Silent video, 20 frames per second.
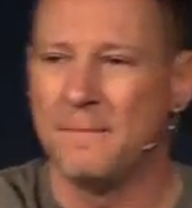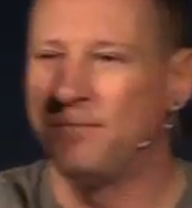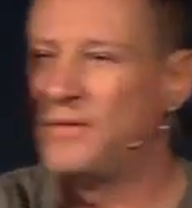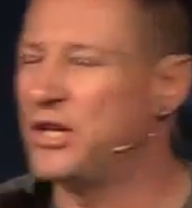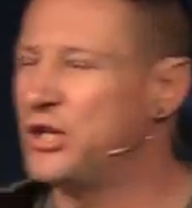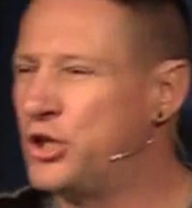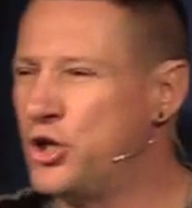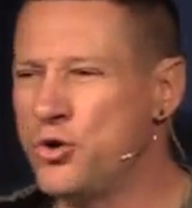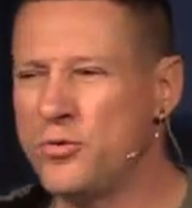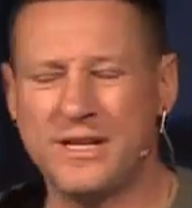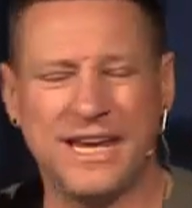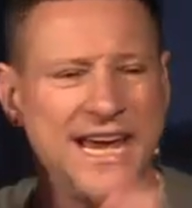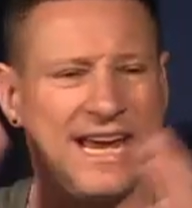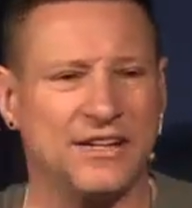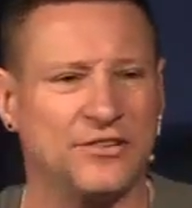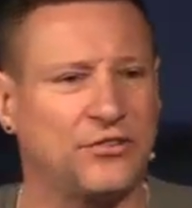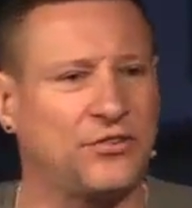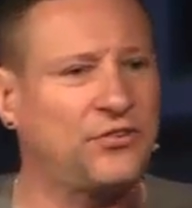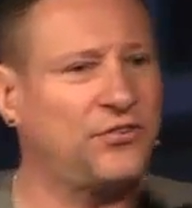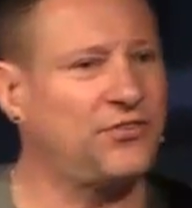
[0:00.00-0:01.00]
that you
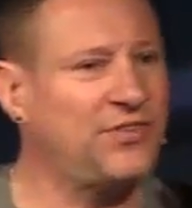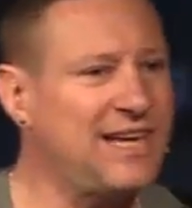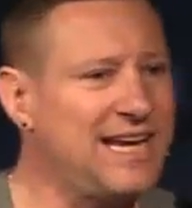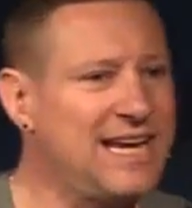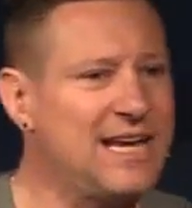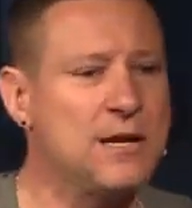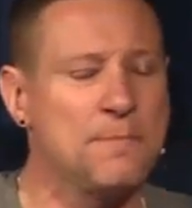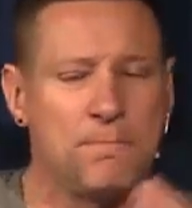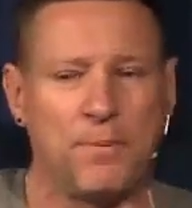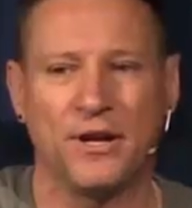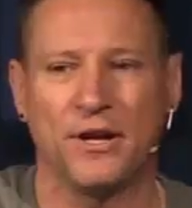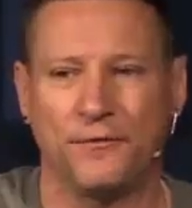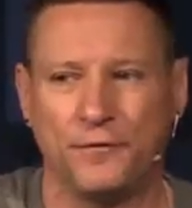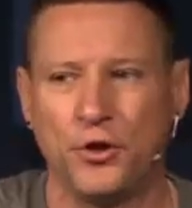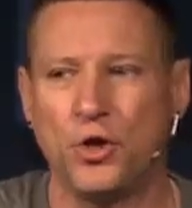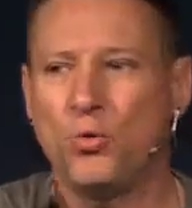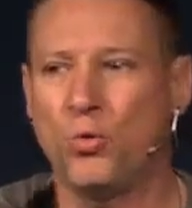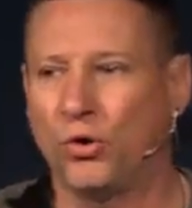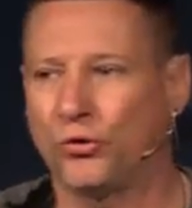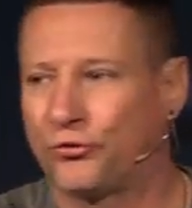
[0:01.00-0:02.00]
can't see, but if
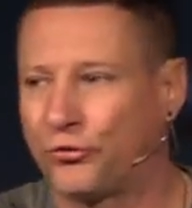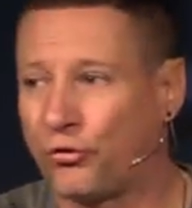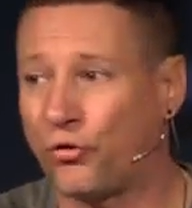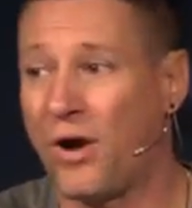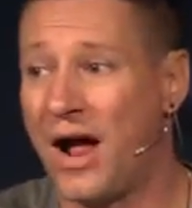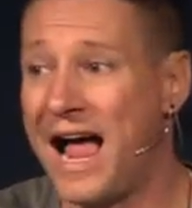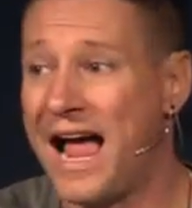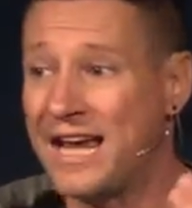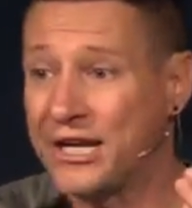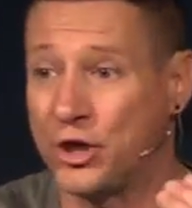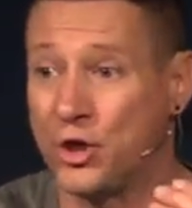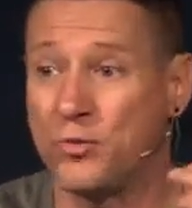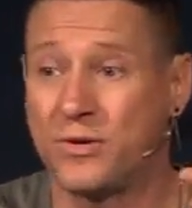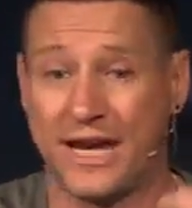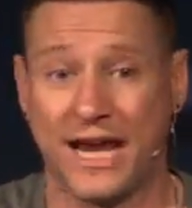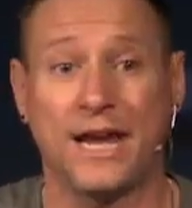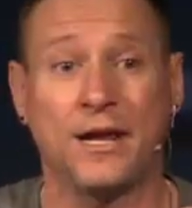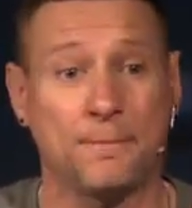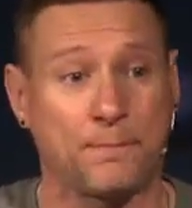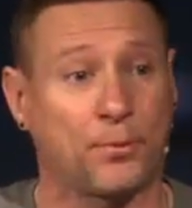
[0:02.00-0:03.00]
you will try, you
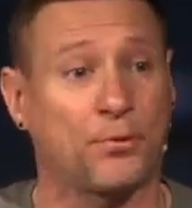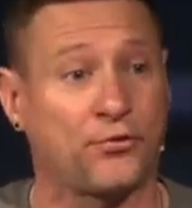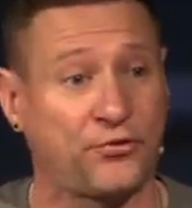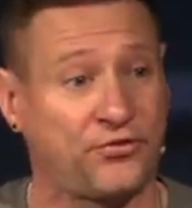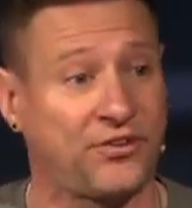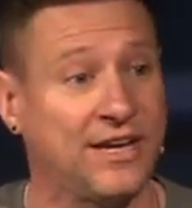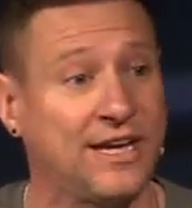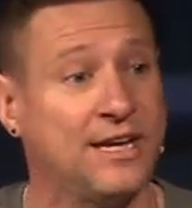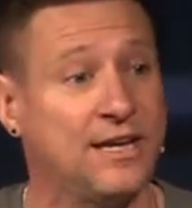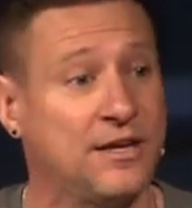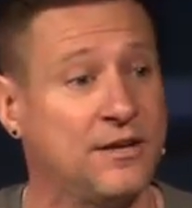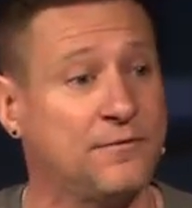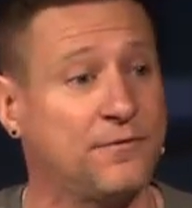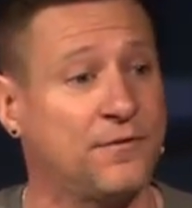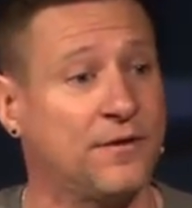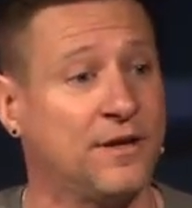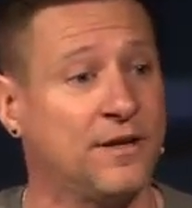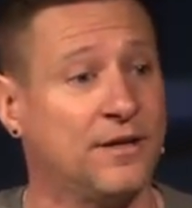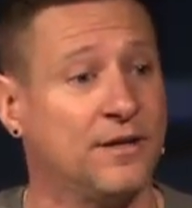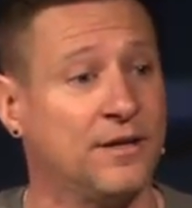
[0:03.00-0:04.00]
can perceive.
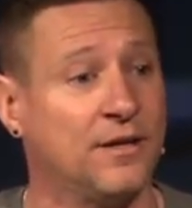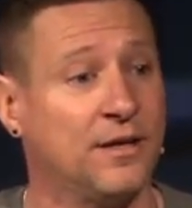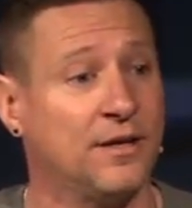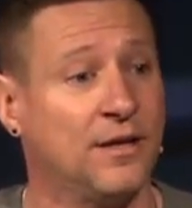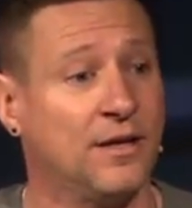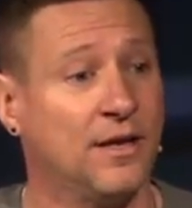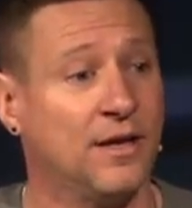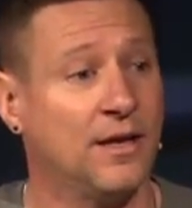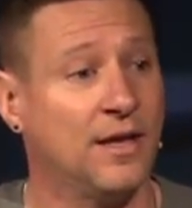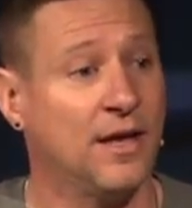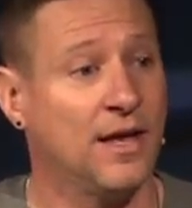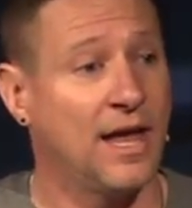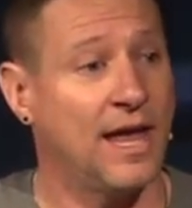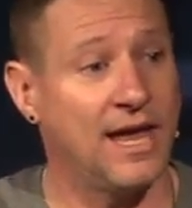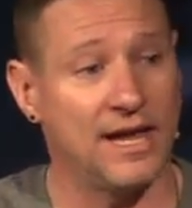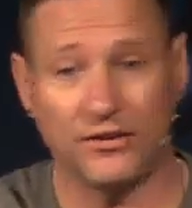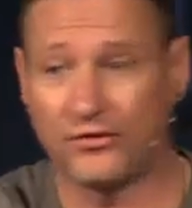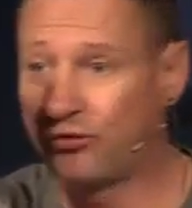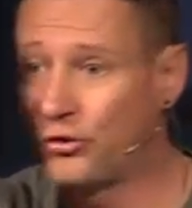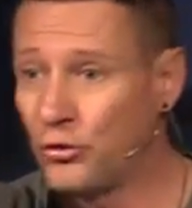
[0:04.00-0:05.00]

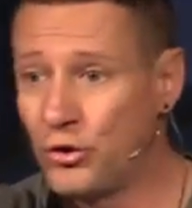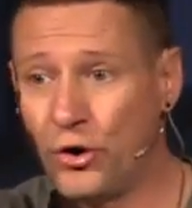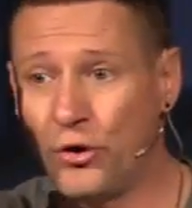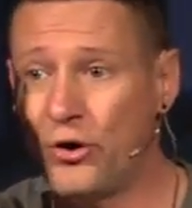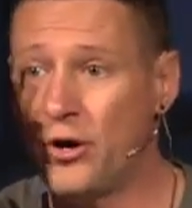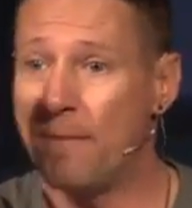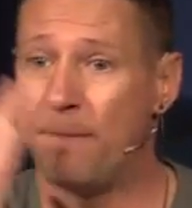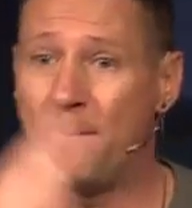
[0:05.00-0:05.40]
And so you're in a